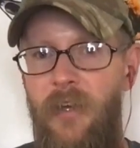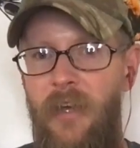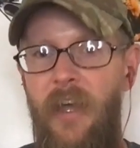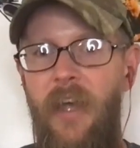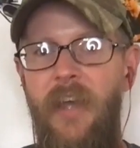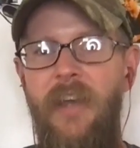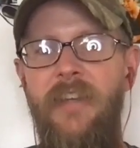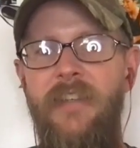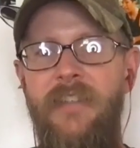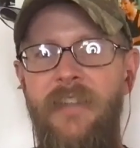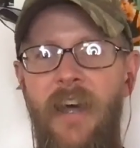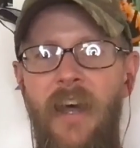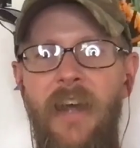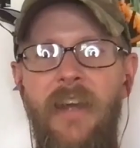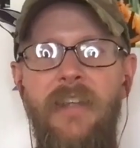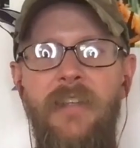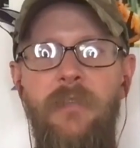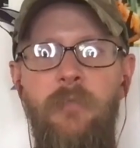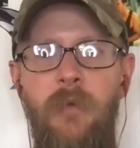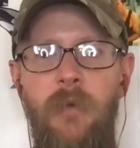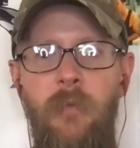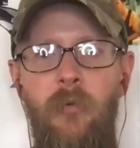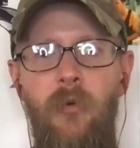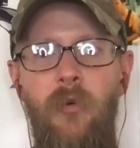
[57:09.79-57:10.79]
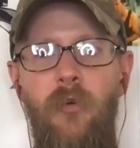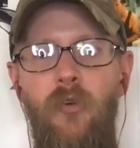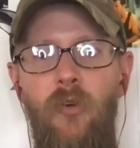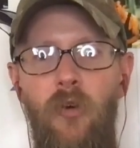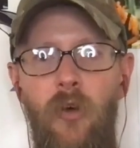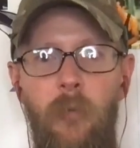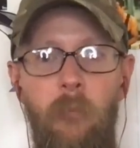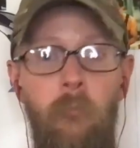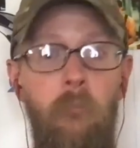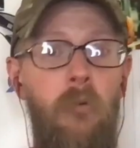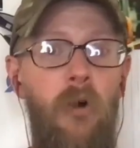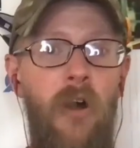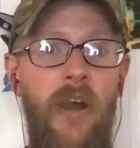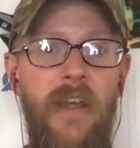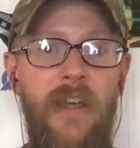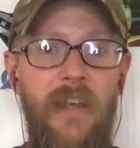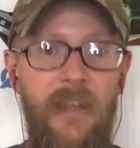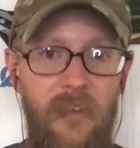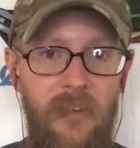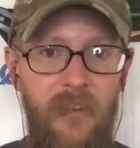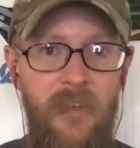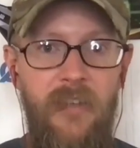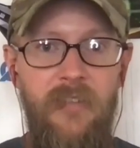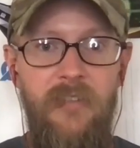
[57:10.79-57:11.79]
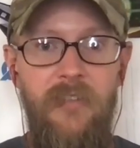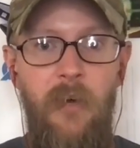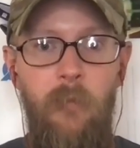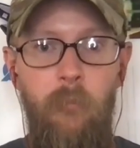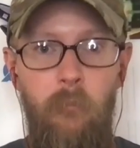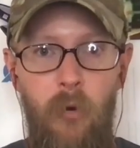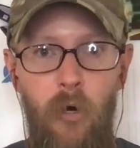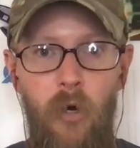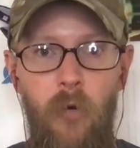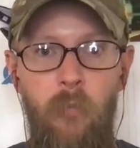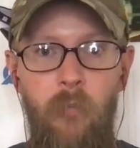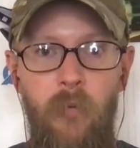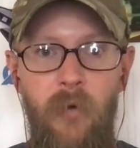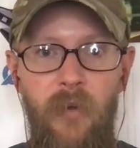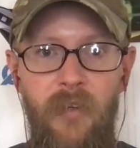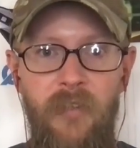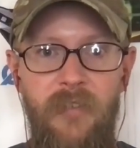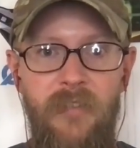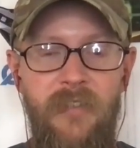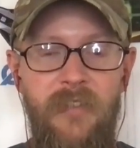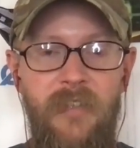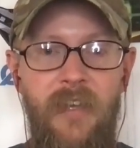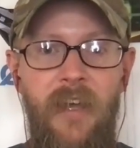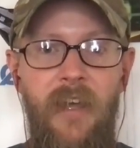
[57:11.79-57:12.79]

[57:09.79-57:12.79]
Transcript: 80s, 90s people grew up breaking things on purpose